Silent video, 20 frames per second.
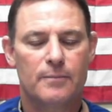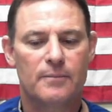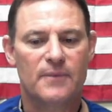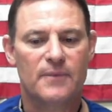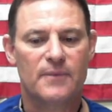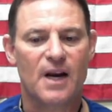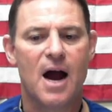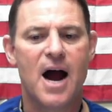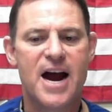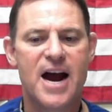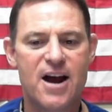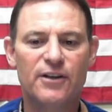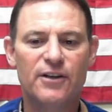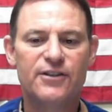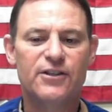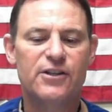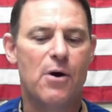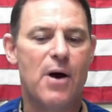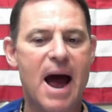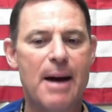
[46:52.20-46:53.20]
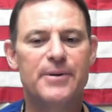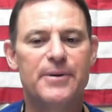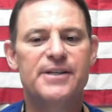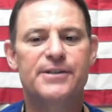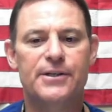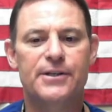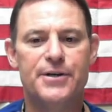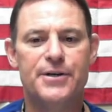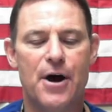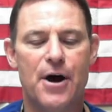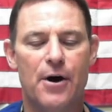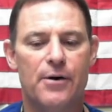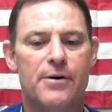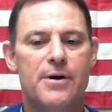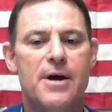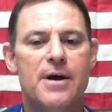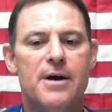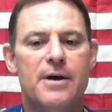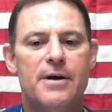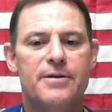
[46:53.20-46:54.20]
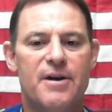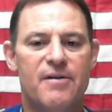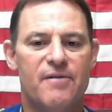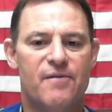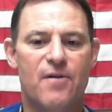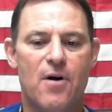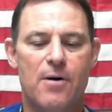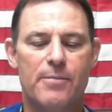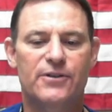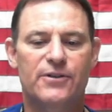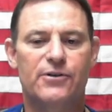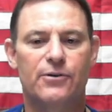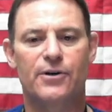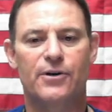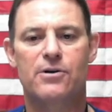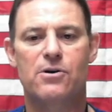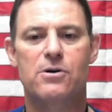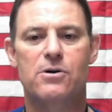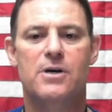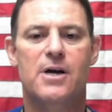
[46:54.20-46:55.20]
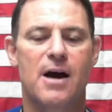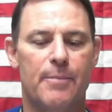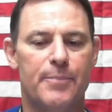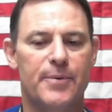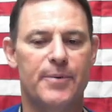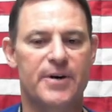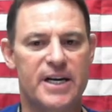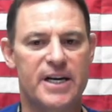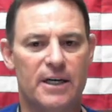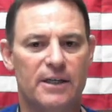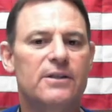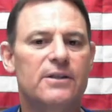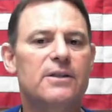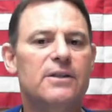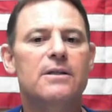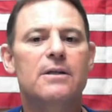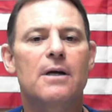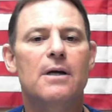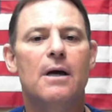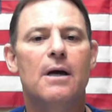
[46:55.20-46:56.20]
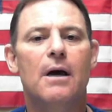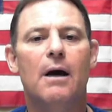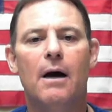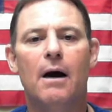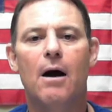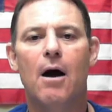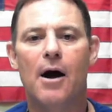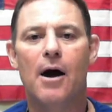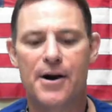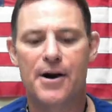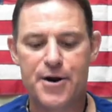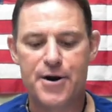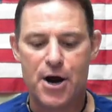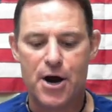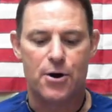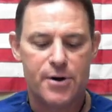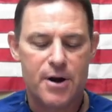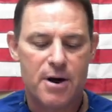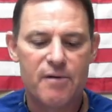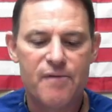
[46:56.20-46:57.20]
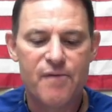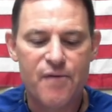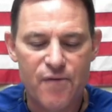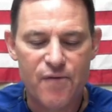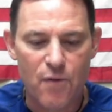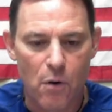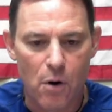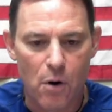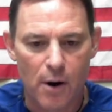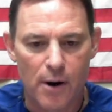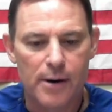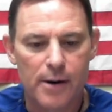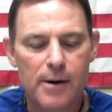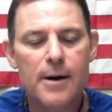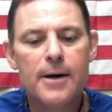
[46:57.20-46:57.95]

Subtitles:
I also happen to know that pharmaceutical companies are known for